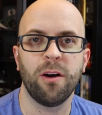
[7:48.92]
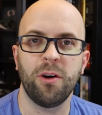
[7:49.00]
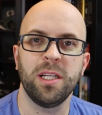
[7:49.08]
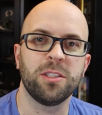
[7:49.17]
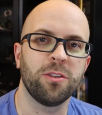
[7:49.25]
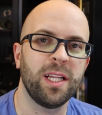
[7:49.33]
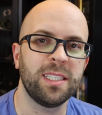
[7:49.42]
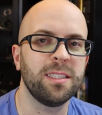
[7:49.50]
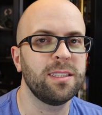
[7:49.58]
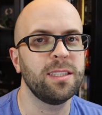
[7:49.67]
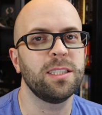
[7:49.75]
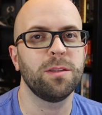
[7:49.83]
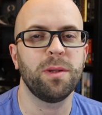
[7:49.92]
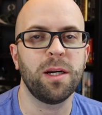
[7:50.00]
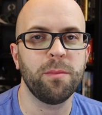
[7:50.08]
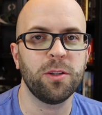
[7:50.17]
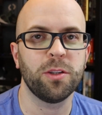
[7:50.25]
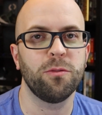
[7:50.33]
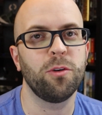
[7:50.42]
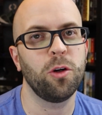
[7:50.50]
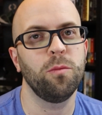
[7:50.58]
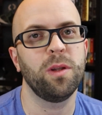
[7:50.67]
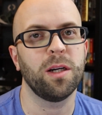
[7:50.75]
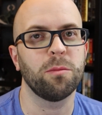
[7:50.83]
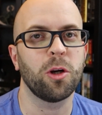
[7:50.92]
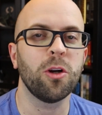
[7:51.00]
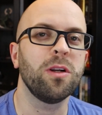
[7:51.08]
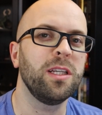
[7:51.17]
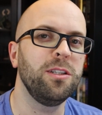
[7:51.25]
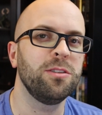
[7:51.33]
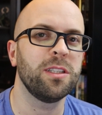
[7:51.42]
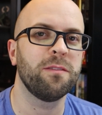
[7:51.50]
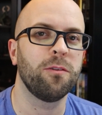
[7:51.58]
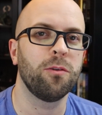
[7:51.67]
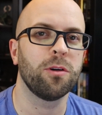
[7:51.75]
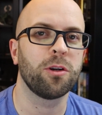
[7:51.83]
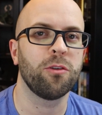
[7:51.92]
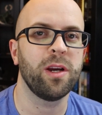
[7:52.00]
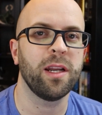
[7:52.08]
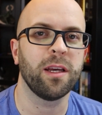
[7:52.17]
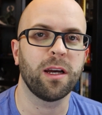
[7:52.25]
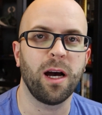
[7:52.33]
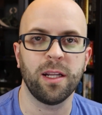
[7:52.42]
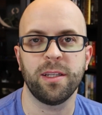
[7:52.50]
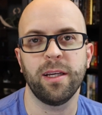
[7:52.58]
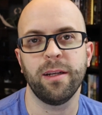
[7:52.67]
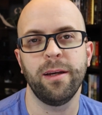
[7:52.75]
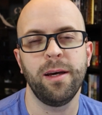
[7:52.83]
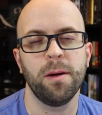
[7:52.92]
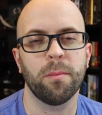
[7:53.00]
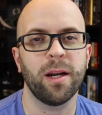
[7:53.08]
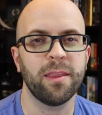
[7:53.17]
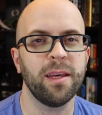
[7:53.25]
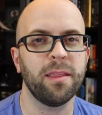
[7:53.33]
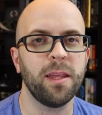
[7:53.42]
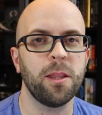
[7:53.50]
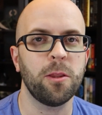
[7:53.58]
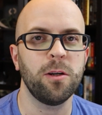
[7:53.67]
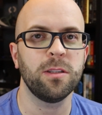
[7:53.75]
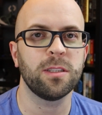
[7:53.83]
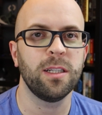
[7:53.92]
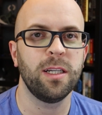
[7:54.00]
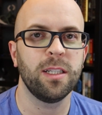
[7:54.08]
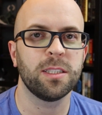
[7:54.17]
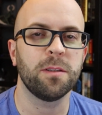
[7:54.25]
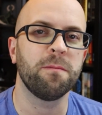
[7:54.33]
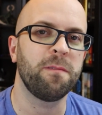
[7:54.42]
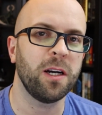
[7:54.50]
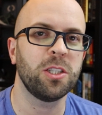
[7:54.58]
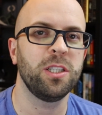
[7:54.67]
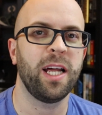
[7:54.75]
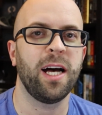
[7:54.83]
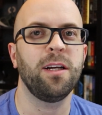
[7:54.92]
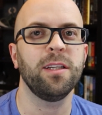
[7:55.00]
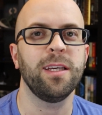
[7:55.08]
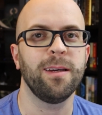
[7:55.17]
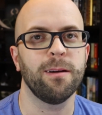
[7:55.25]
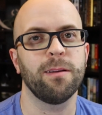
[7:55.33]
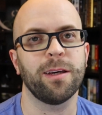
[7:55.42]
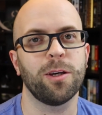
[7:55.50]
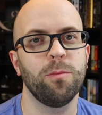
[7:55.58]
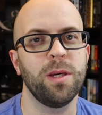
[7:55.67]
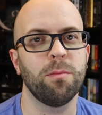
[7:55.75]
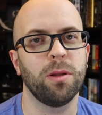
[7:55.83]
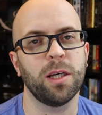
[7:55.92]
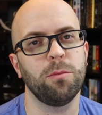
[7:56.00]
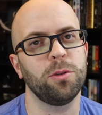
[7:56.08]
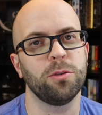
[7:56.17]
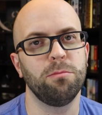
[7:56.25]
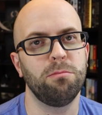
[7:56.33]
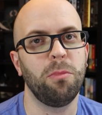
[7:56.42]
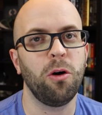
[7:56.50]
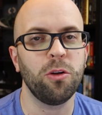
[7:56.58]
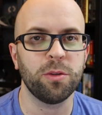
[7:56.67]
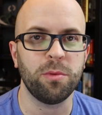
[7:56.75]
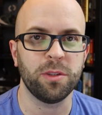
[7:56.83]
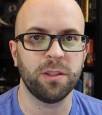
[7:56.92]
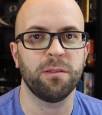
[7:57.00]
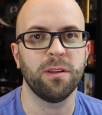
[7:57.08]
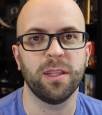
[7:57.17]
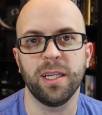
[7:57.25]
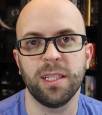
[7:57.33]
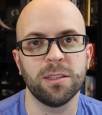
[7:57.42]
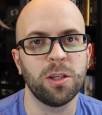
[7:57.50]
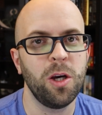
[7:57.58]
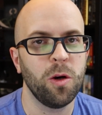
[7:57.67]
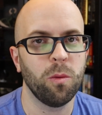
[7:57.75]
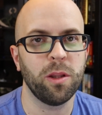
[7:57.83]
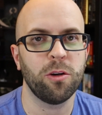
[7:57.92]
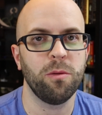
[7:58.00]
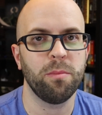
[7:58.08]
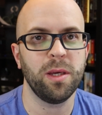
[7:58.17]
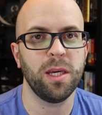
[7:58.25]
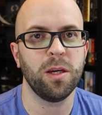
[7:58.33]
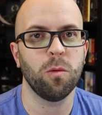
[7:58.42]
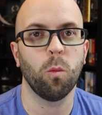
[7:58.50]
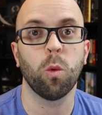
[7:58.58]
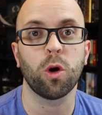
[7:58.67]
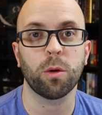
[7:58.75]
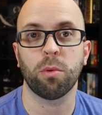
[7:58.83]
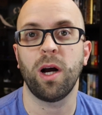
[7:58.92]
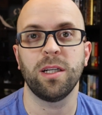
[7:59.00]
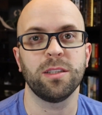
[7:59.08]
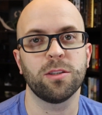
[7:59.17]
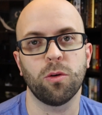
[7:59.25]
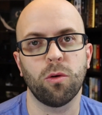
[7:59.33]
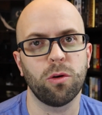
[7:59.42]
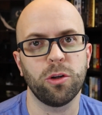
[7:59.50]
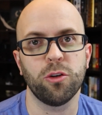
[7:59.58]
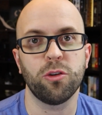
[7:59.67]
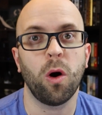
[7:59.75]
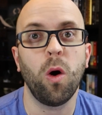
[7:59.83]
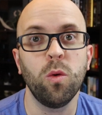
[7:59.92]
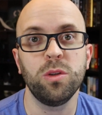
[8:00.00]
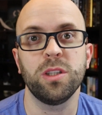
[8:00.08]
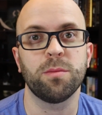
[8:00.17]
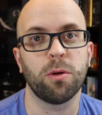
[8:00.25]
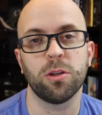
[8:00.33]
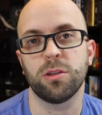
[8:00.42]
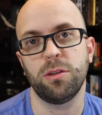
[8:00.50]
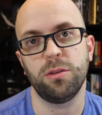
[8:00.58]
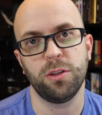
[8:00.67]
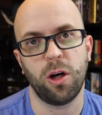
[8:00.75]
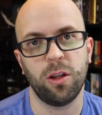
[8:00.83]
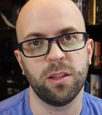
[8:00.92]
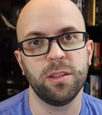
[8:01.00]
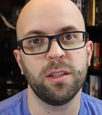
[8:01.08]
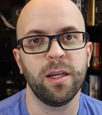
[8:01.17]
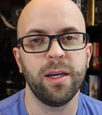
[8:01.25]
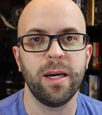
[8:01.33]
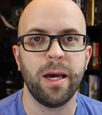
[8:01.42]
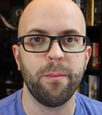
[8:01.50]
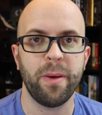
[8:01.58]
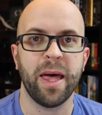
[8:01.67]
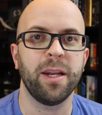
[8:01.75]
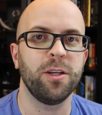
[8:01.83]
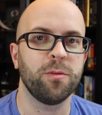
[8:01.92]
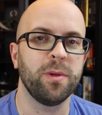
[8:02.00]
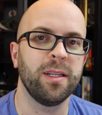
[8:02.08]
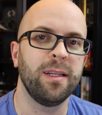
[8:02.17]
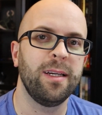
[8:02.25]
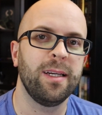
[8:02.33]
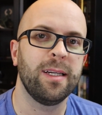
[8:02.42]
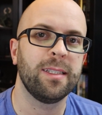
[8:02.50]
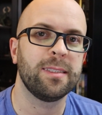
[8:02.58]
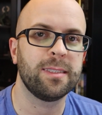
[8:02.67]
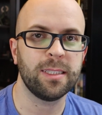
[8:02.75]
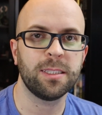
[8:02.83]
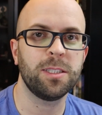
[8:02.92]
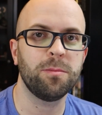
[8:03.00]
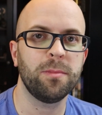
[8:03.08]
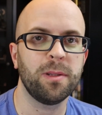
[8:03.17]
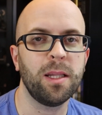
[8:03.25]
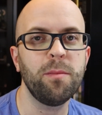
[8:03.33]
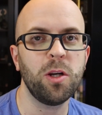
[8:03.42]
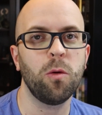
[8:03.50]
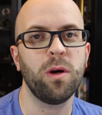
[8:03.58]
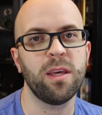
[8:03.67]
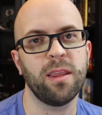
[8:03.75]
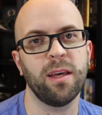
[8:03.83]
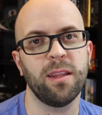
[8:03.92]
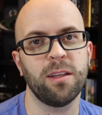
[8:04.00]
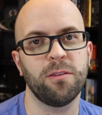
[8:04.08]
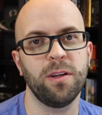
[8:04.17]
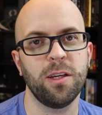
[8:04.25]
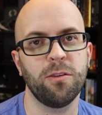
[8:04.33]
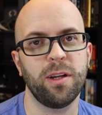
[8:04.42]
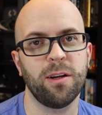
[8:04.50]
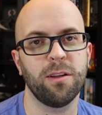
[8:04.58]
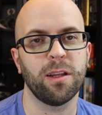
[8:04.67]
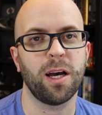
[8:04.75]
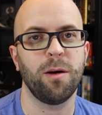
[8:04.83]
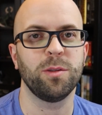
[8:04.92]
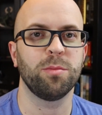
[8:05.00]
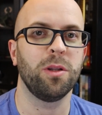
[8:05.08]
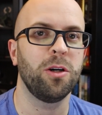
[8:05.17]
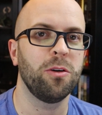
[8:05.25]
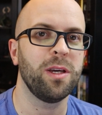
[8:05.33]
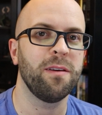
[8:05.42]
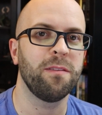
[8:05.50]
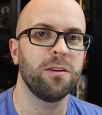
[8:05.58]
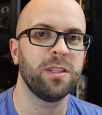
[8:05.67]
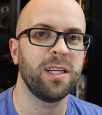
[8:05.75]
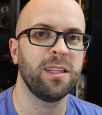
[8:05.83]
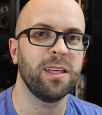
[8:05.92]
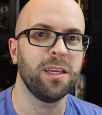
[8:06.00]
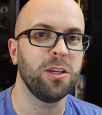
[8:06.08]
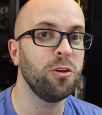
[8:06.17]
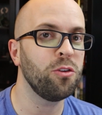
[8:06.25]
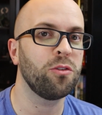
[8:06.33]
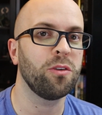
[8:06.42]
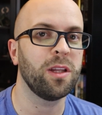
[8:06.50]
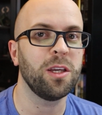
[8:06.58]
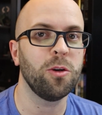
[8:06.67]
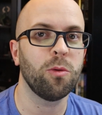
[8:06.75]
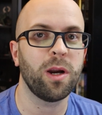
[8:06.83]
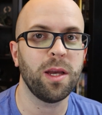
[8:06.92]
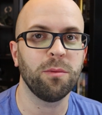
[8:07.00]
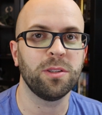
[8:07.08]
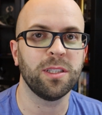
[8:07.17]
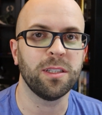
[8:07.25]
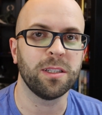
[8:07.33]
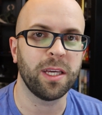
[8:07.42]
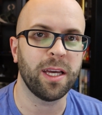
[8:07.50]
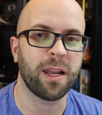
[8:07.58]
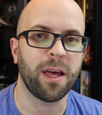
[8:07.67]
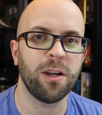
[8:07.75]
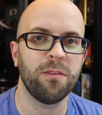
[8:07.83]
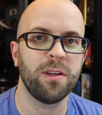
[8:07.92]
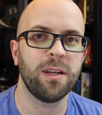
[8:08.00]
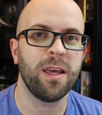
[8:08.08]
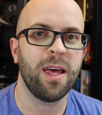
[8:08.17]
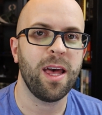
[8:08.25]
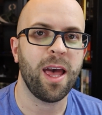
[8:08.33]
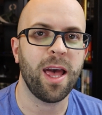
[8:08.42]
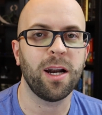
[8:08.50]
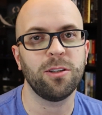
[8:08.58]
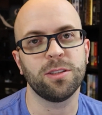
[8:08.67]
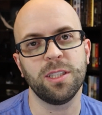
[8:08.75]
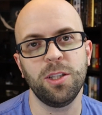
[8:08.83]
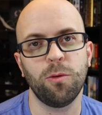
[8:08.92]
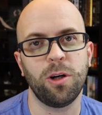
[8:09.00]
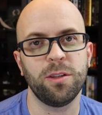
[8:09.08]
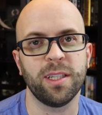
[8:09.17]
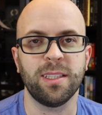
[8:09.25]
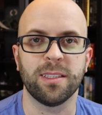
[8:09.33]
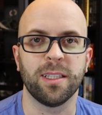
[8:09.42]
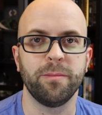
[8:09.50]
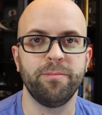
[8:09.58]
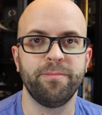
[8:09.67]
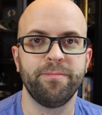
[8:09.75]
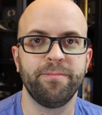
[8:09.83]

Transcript: All right, so that's the system that I built in Roam that I'm currently using for creating content. But I think that there's some functionality here that could be applicable to multiple different things, whether it be work projects or your own just personal knowledge management system. Let me know what you think of this video down in the comments below, if there's anything useful that you were able to get out of it, and I'll see you all next time.